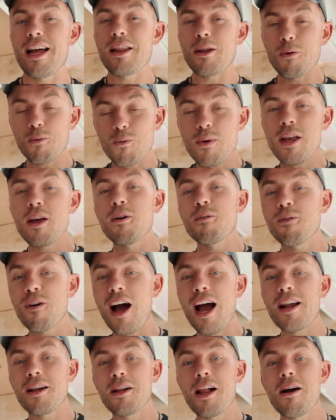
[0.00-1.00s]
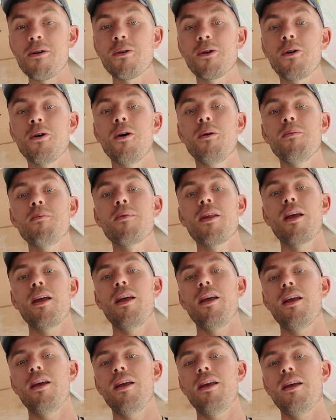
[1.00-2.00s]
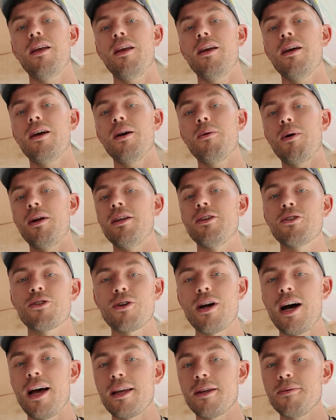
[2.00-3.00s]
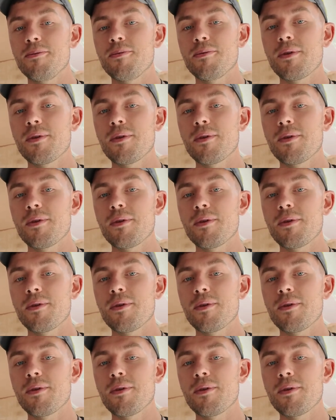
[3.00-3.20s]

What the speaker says: the real final outcome, when it's dry.